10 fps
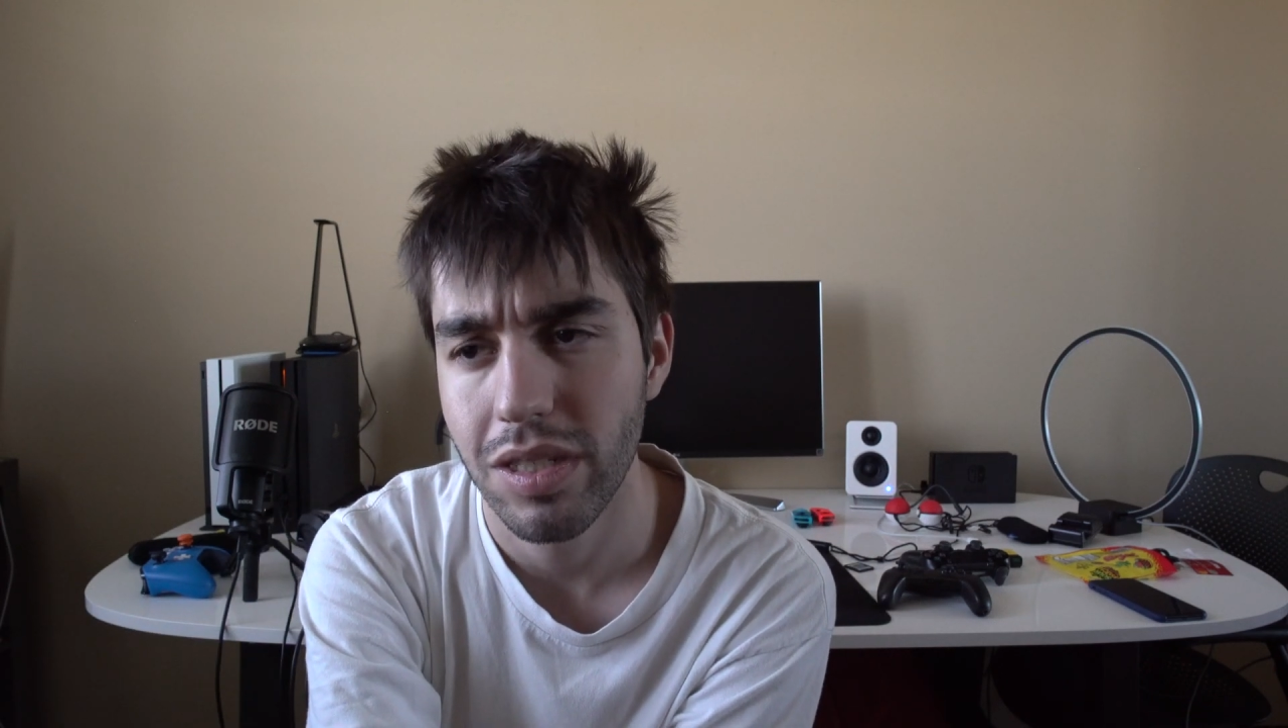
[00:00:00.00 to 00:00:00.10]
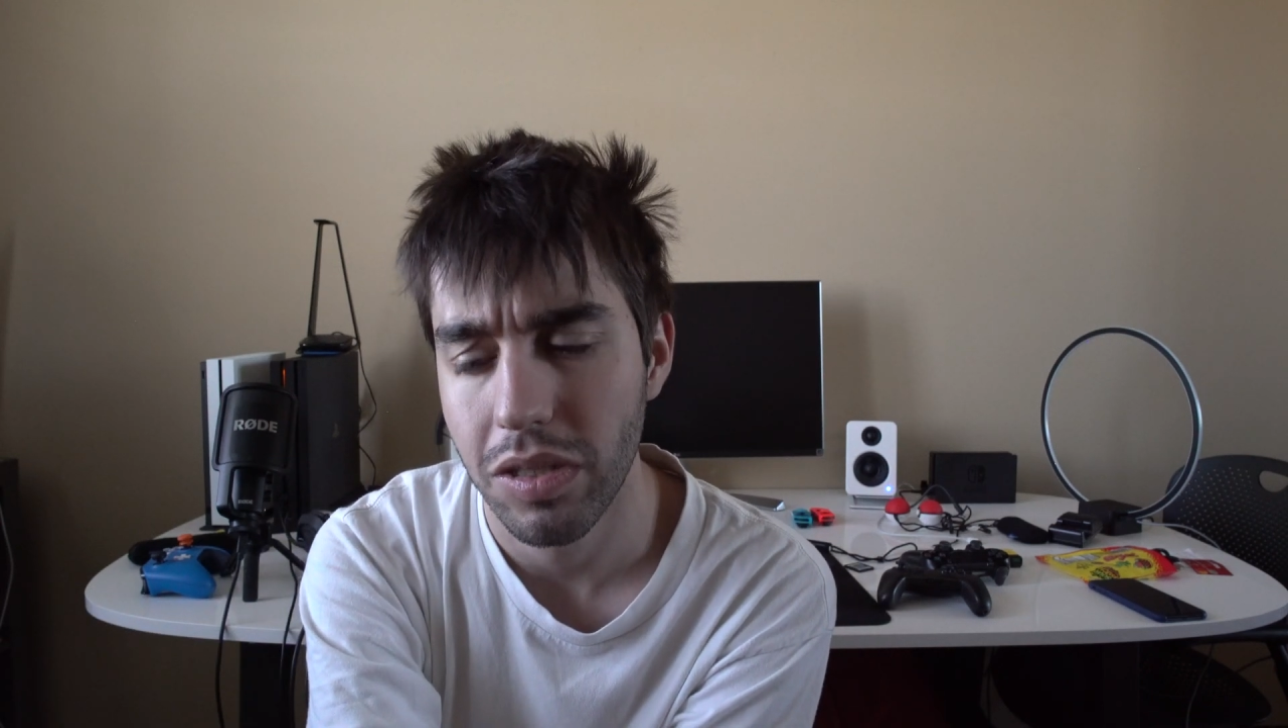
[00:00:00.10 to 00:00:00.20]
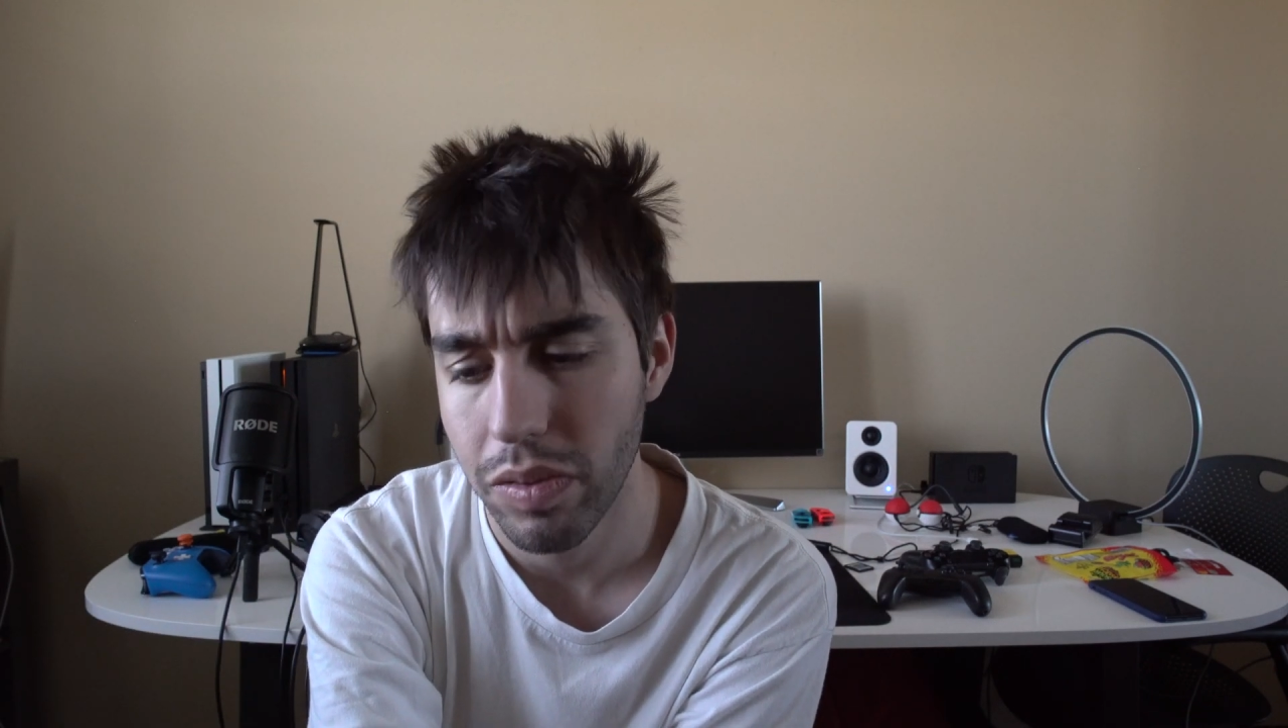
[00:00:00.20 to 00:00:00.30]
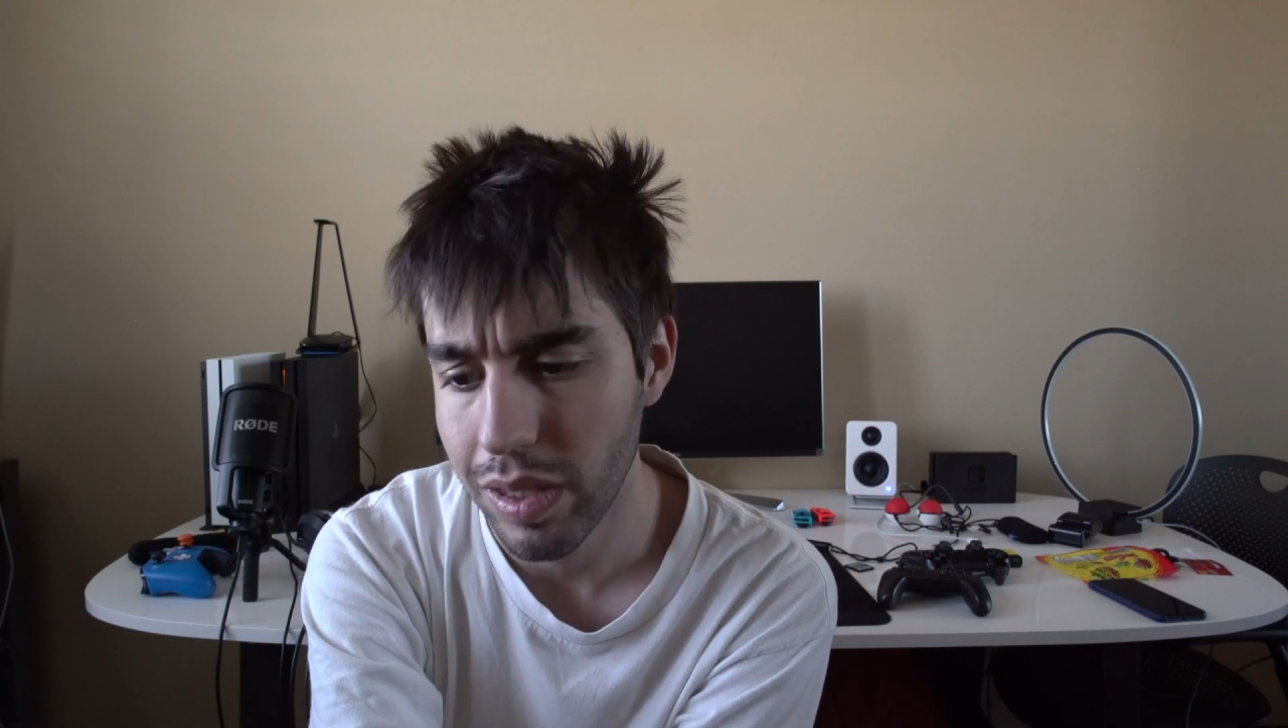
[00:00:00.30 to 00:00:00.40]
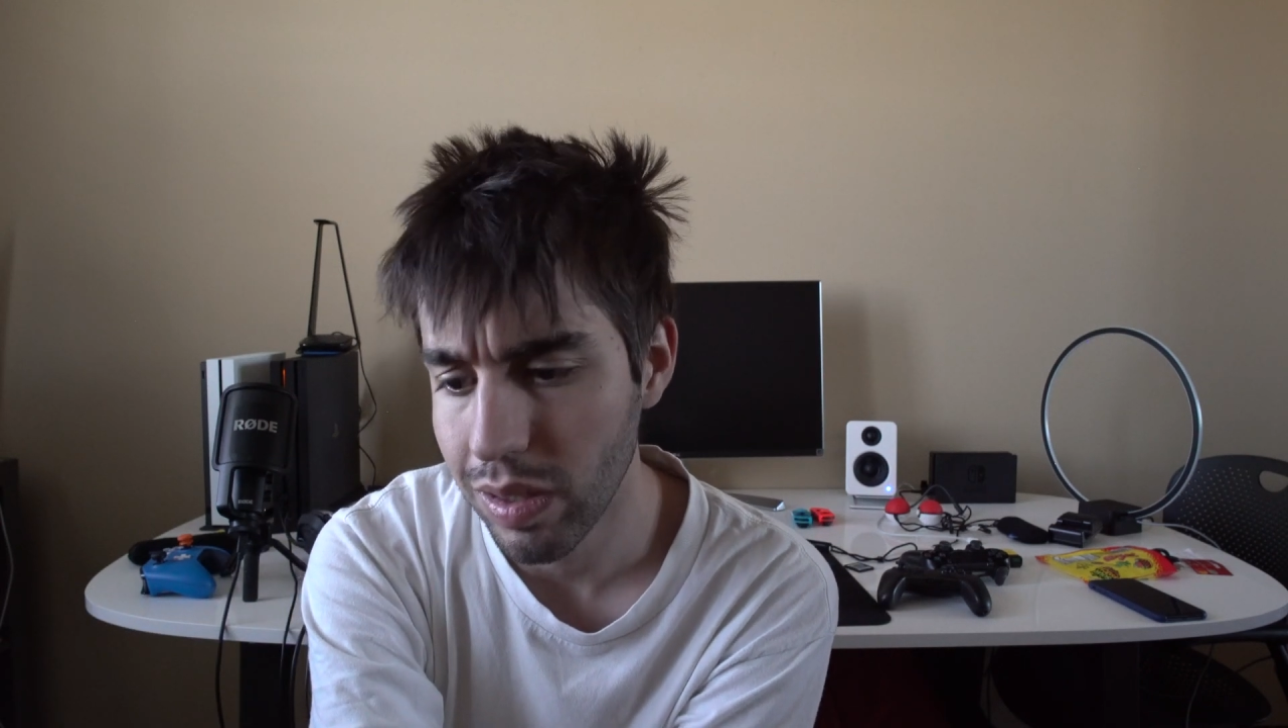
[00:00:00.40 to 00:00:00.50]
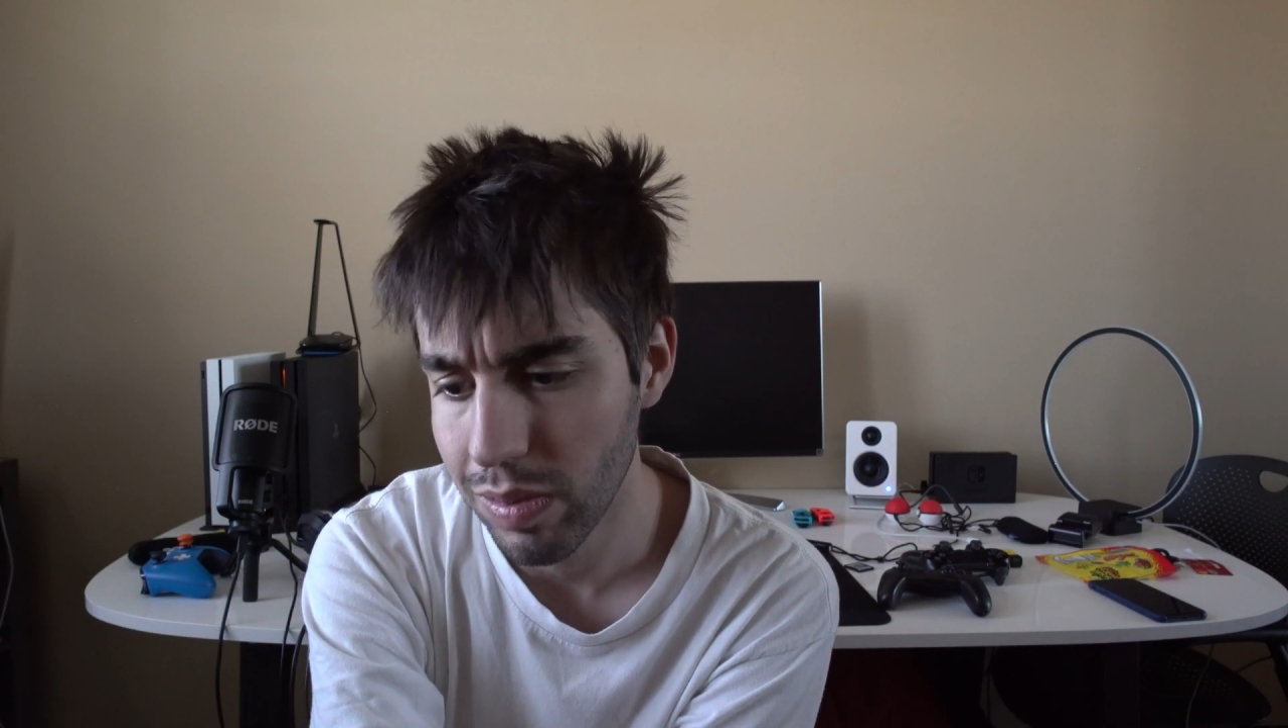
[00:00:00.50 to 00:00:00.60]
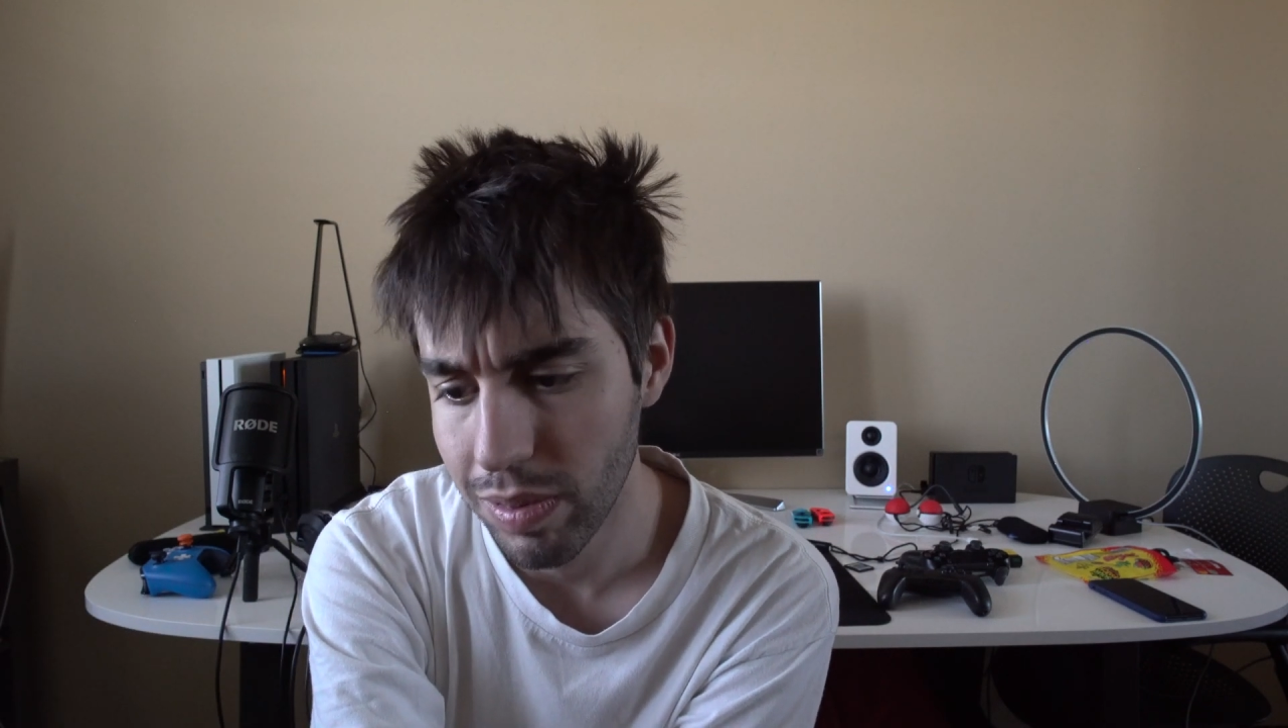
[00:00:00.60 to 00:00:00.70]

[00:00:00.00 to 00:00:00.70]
Studio